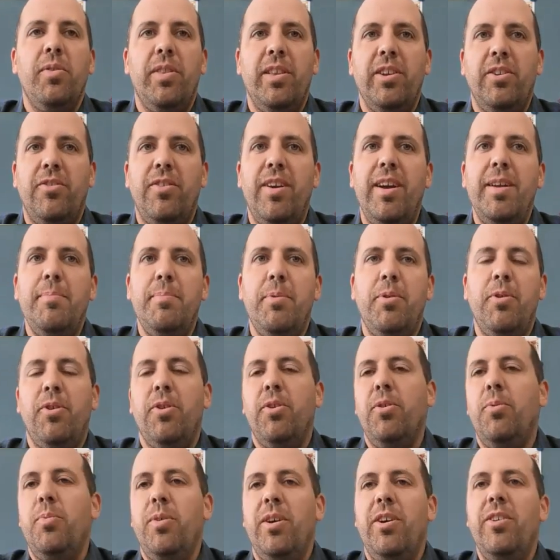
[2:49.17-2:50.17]
The Grade
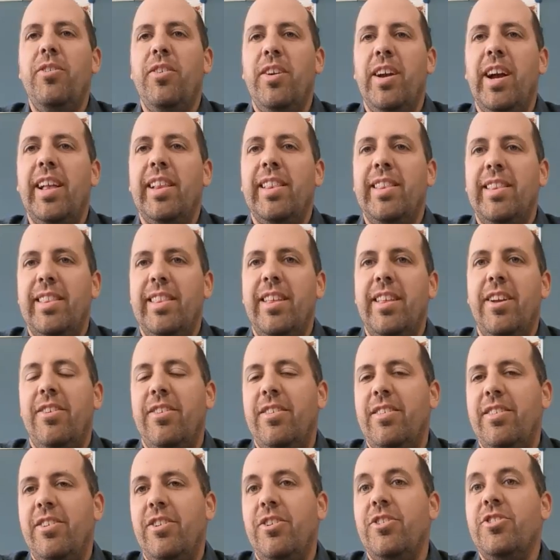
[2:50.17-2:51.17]
Portal, where you got
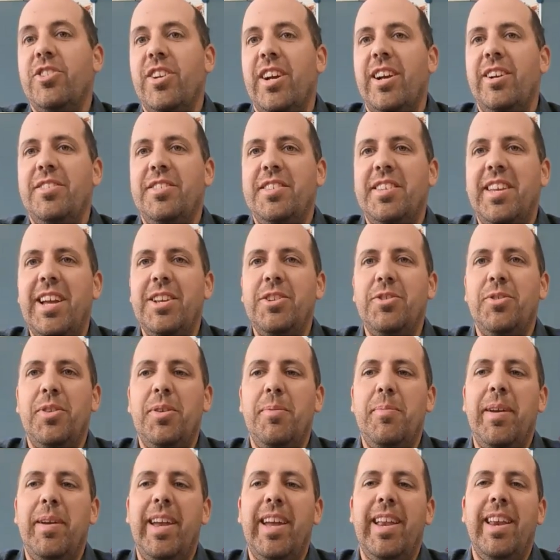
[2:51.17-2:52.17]
your child's schedule in
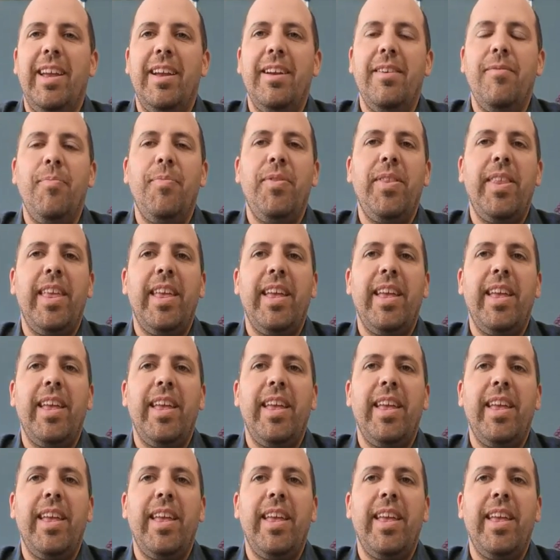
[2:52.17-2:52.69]
the beginning,